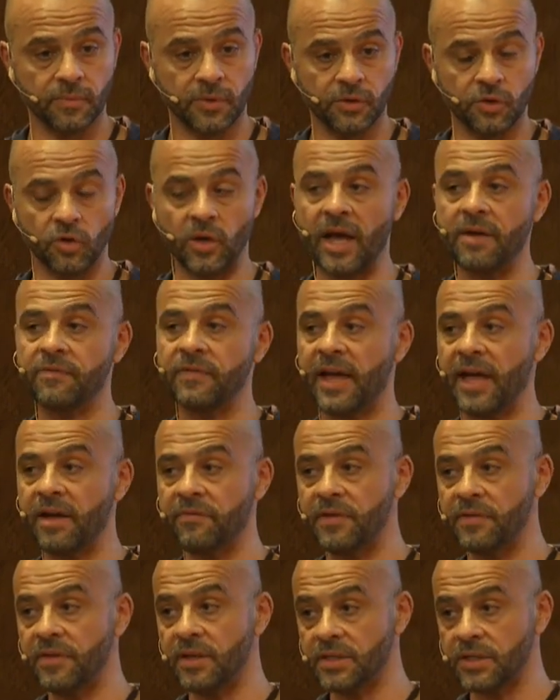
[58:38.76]
Do you have
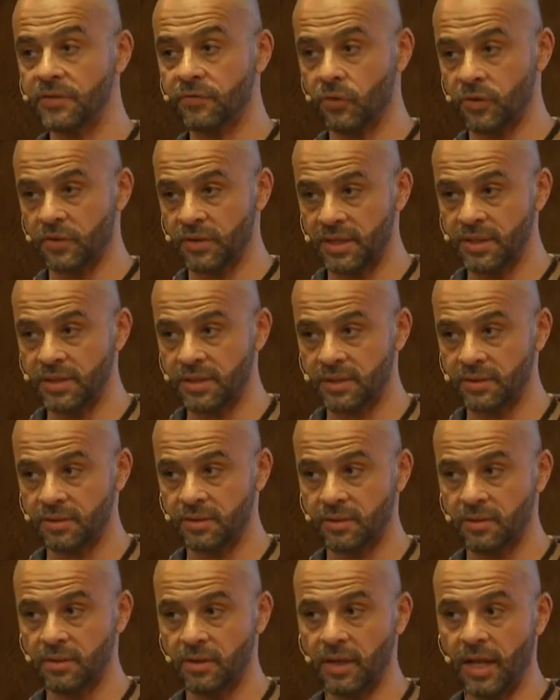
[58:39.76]
evidence for this?
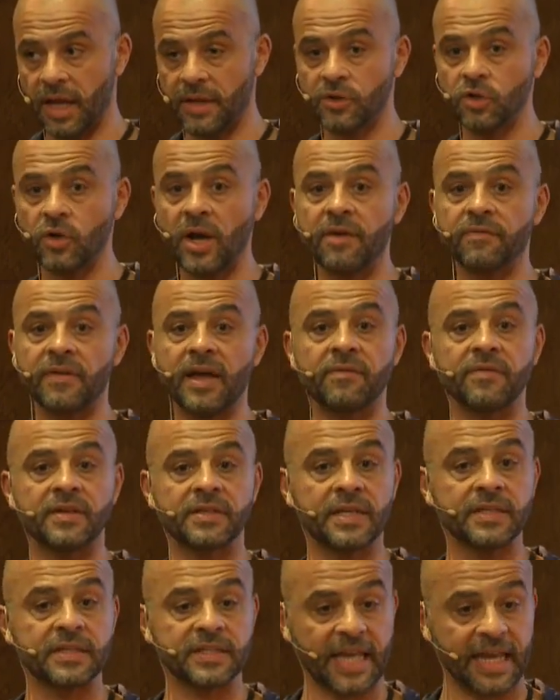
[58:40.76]
And do you have
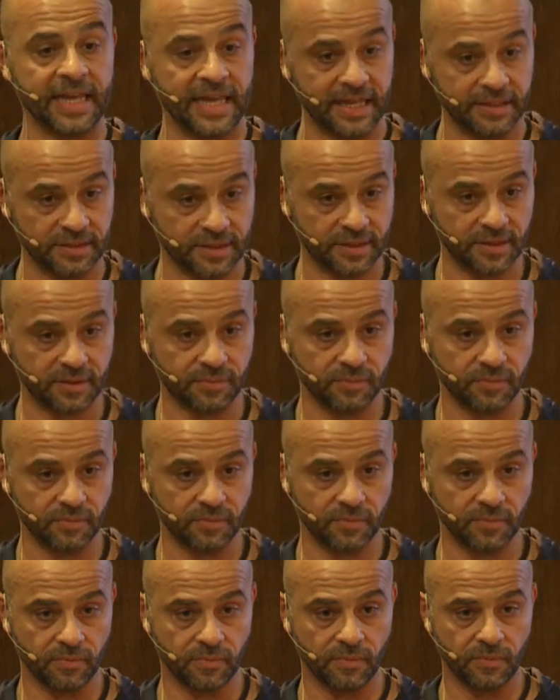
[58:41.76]
evidence against?
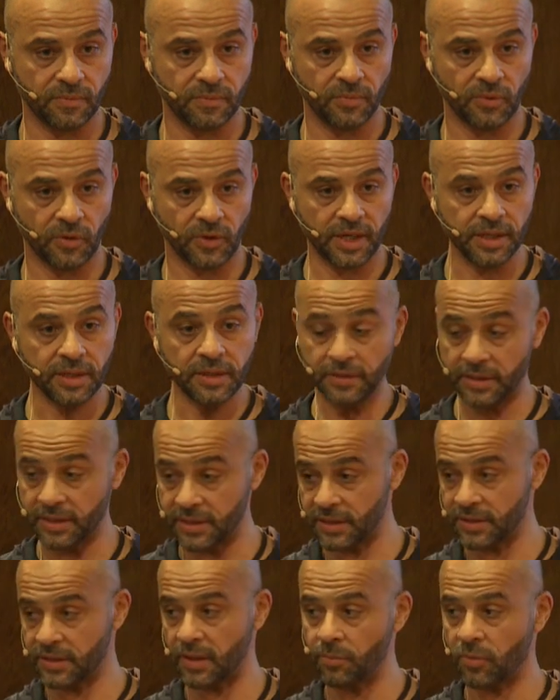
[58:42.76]
Okay,
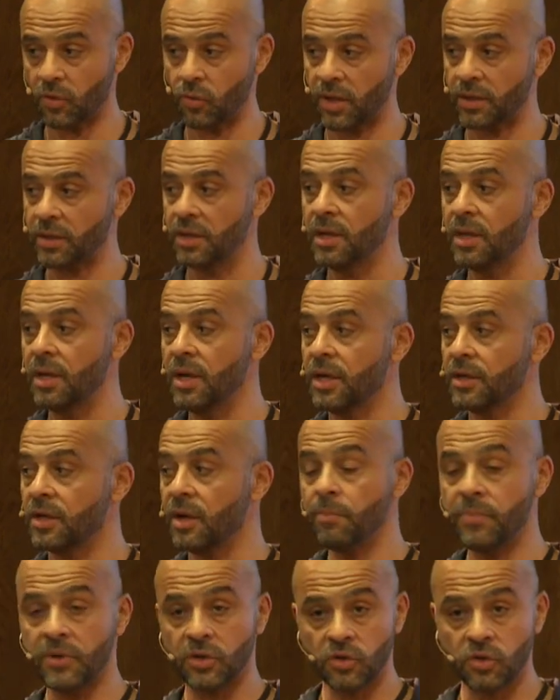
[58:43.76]
this is number one.
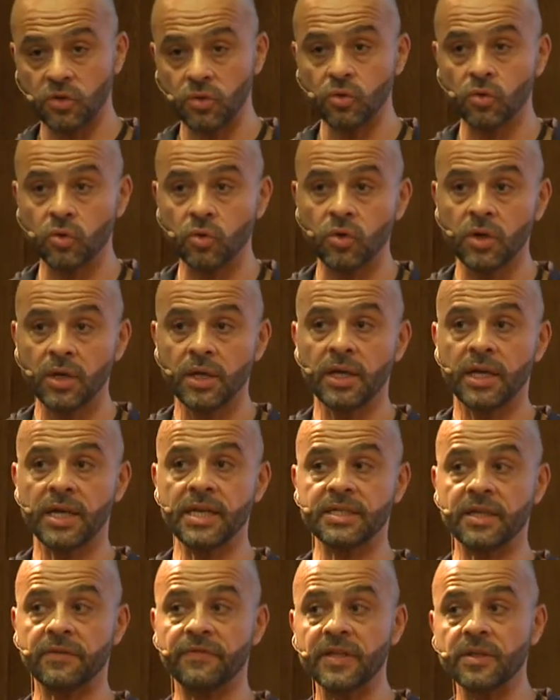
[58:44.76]
Number two
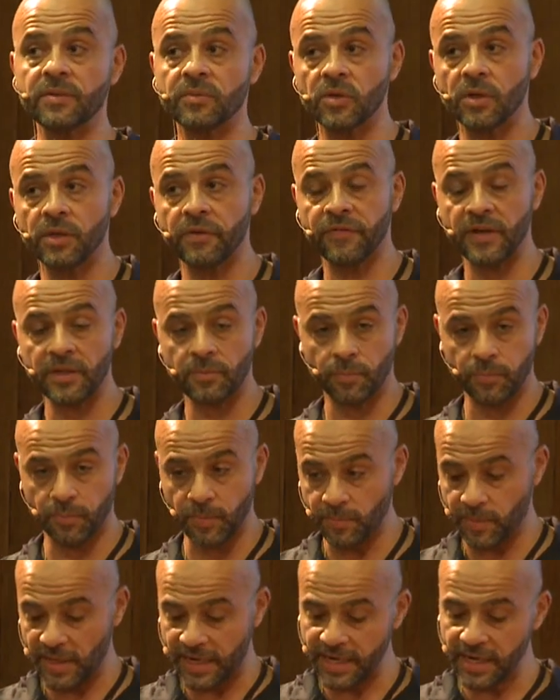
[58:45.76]
is if
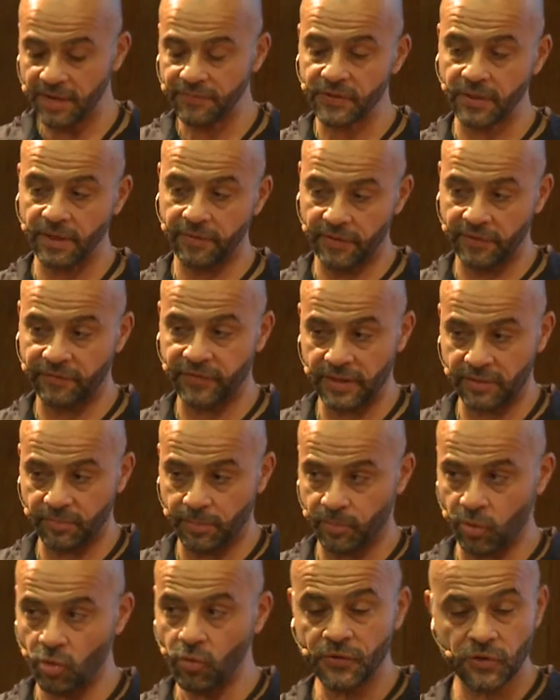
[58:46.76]
it
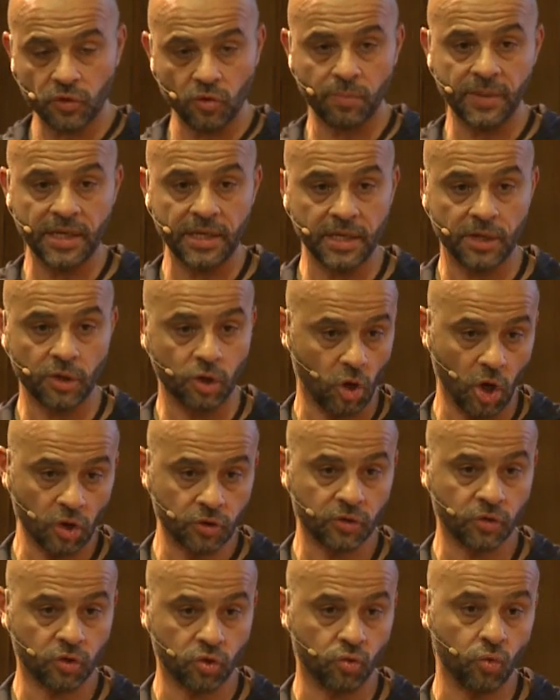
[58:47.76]
proves to be
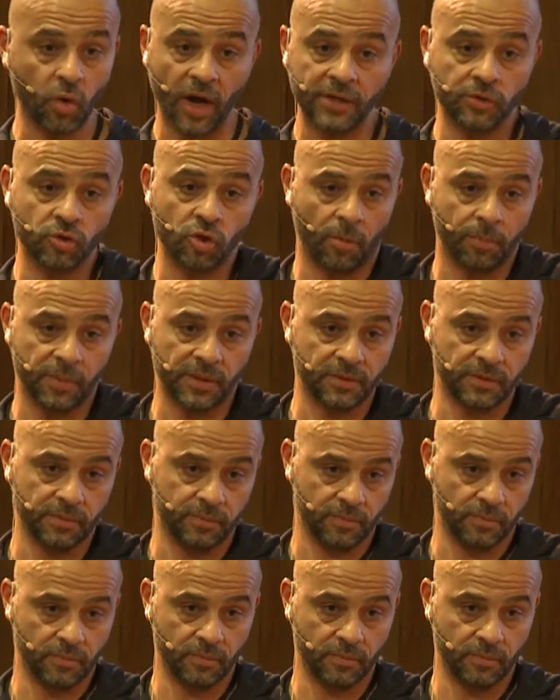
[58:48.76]
not true, I drop it.